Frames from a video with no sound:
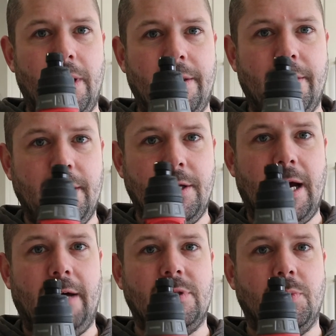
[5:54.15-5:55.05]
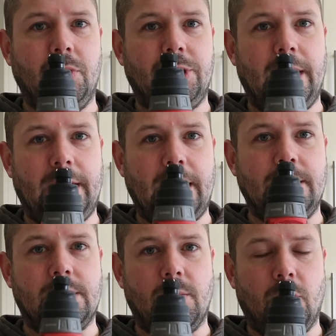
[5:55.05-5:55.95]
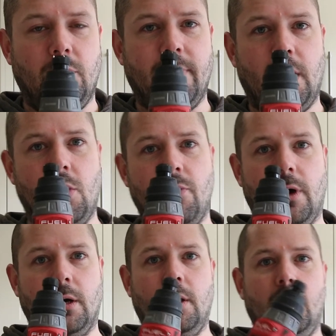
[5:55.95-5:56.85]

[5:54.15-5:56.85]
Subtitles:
and then you have to push it again to move it over.